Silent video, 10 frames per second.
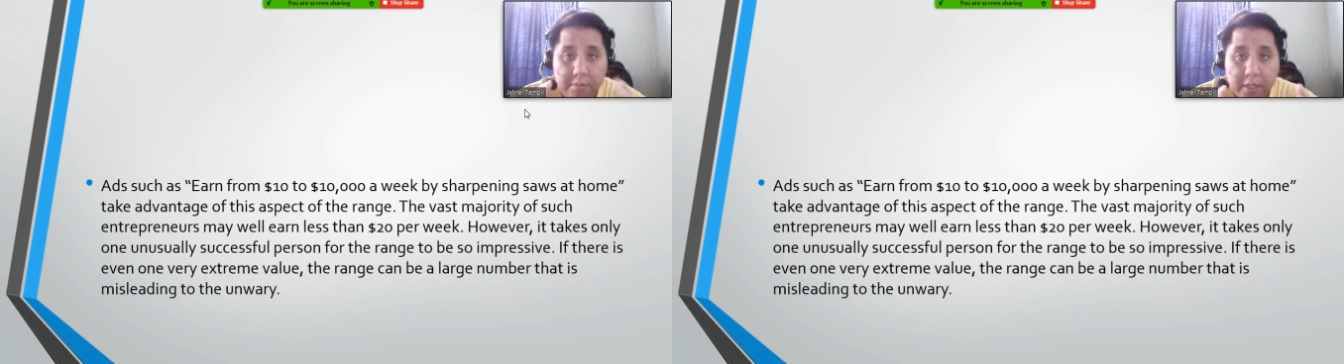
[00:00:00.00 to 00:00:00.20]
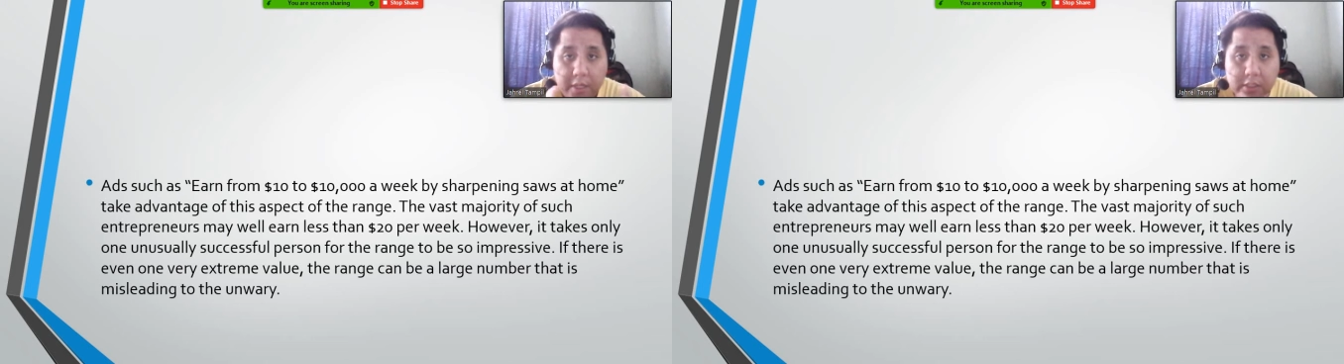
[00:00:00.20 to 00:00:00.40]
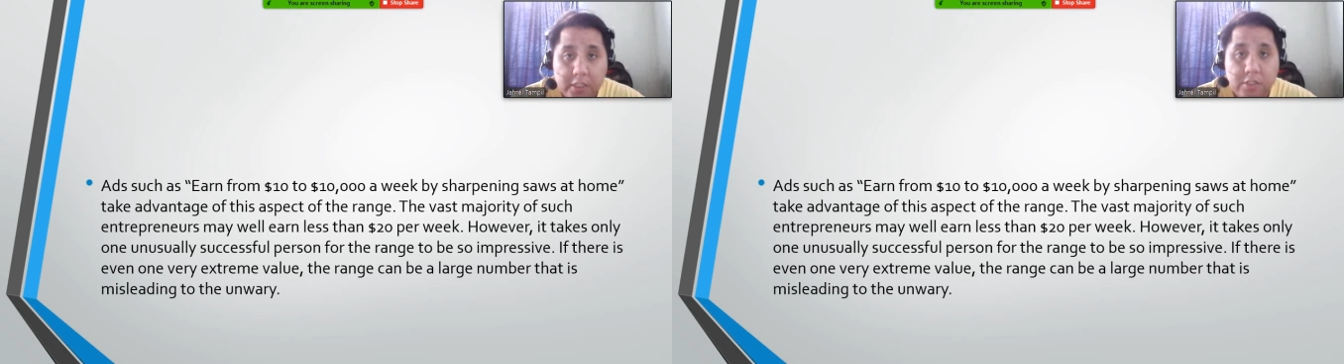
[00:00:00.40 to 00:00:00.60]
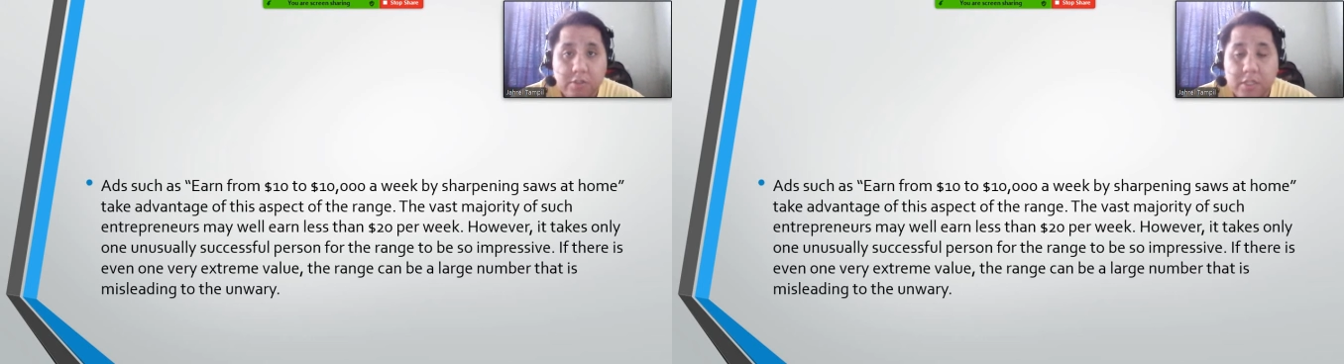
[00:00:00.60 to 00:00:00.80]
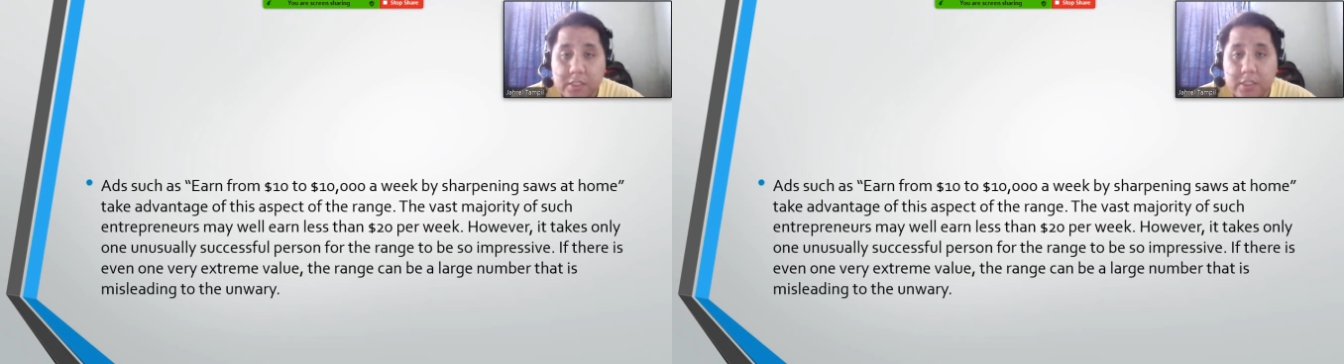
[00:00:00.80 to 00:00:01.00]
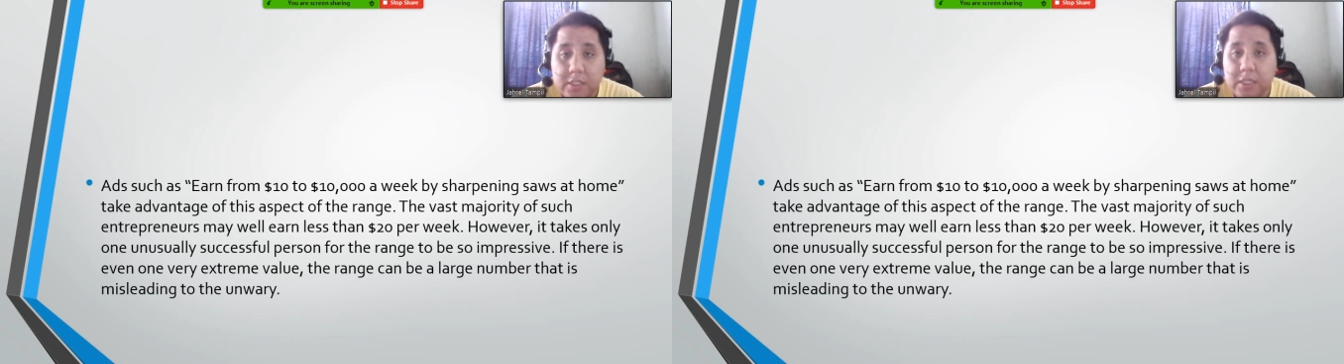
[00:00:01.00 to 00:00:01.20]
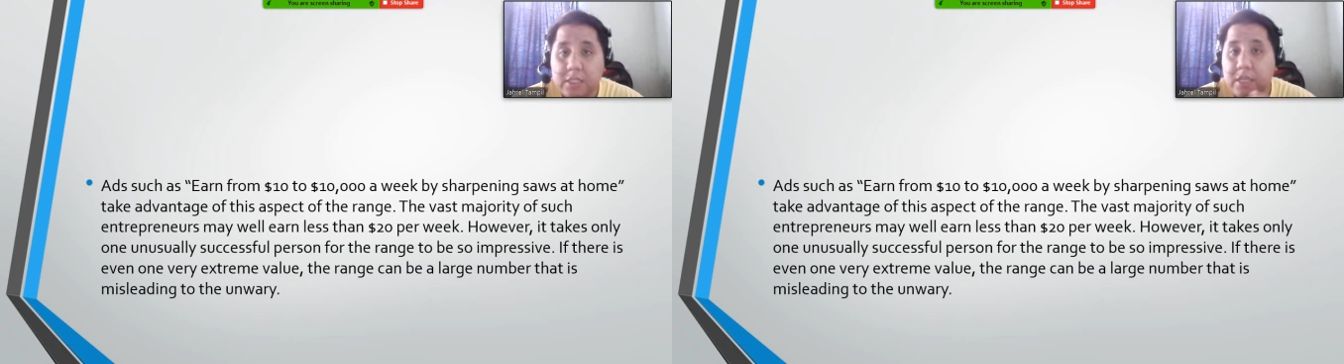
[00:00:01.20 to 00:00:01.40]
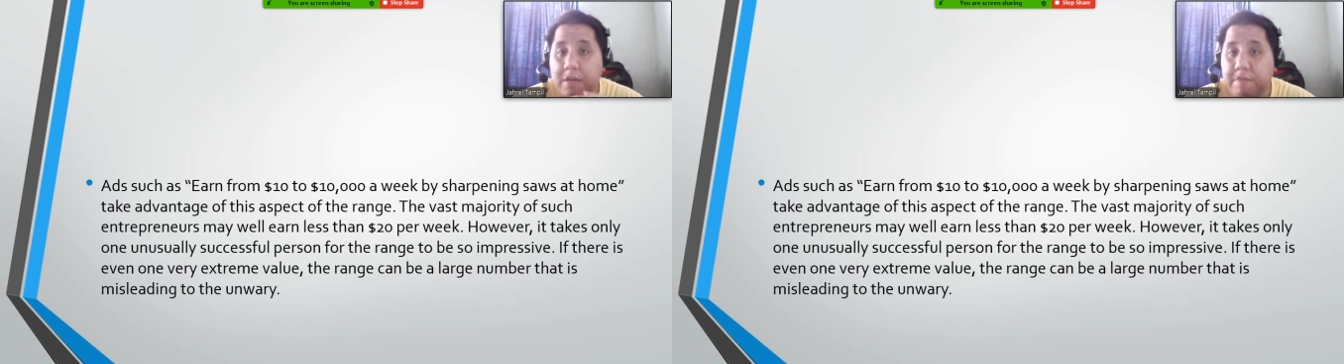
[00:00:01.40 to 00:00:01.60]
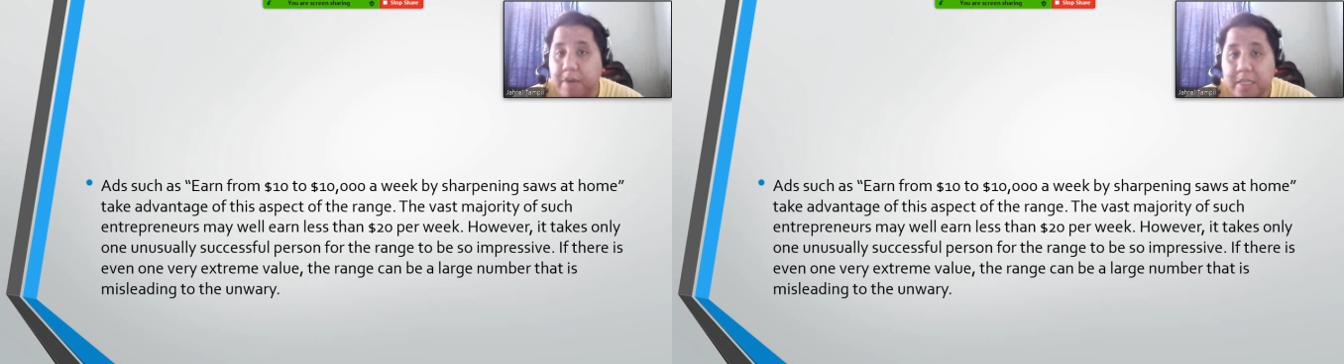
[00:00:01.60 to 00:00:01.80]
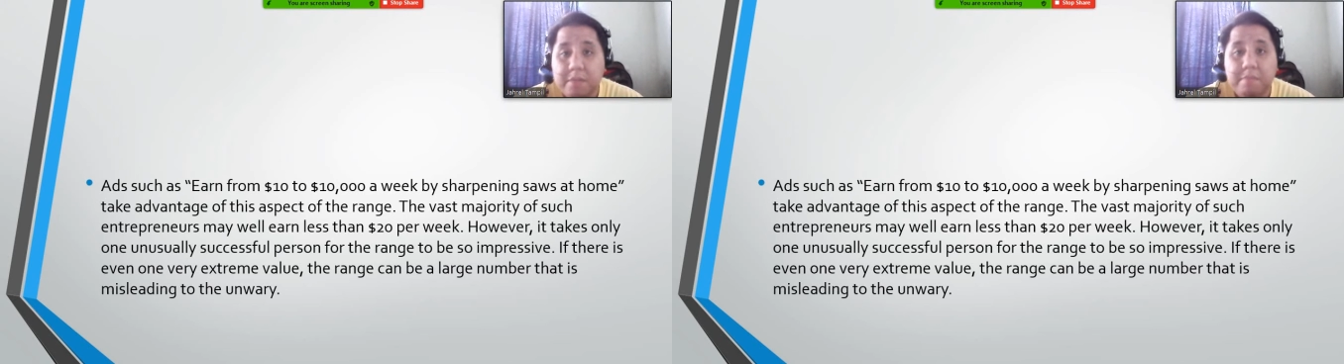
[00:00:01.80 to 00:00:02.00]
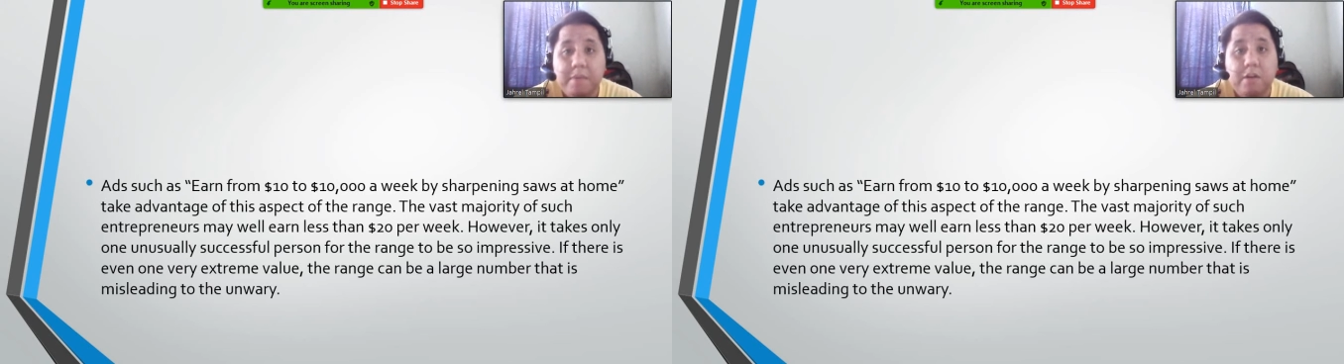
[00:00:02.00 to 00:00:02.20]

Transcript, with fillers: range, as you can see, is affected by,